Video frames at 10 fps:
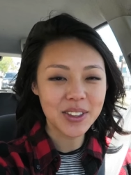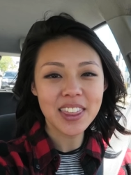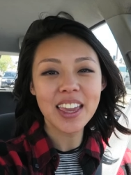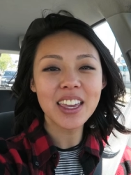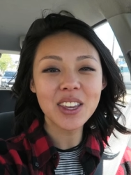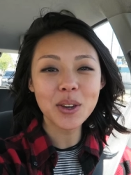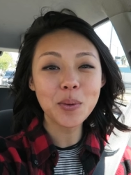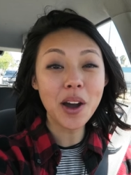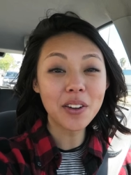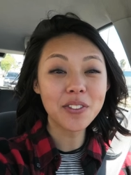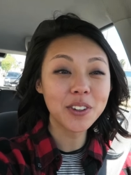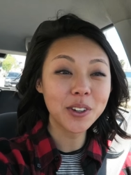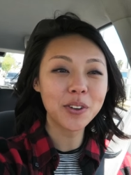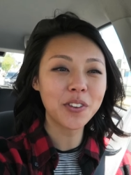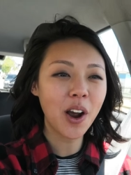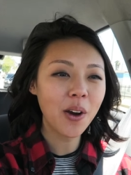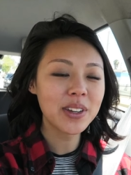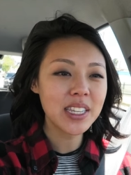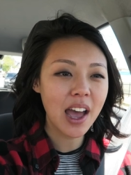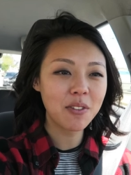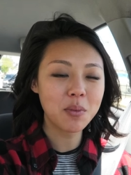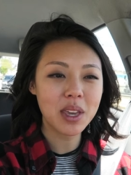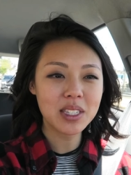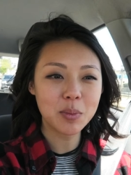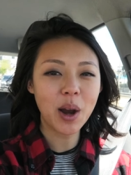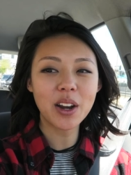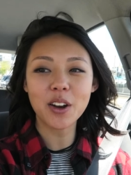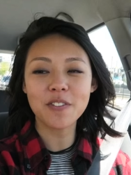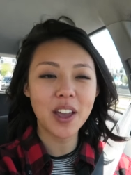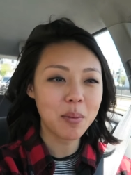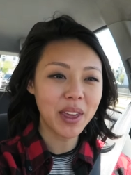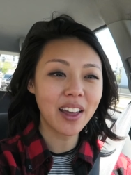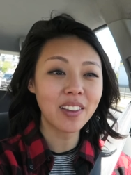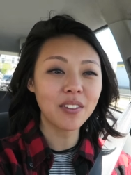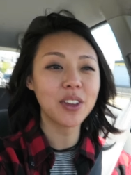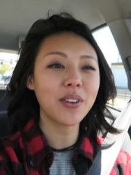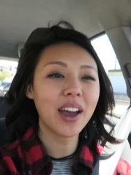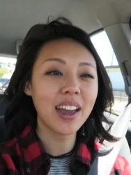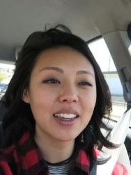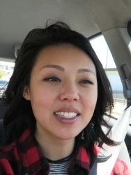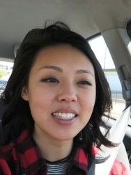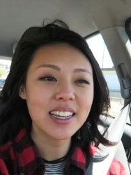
So thank you, Wong Fu, for always having me as a part of your family. I love you guys.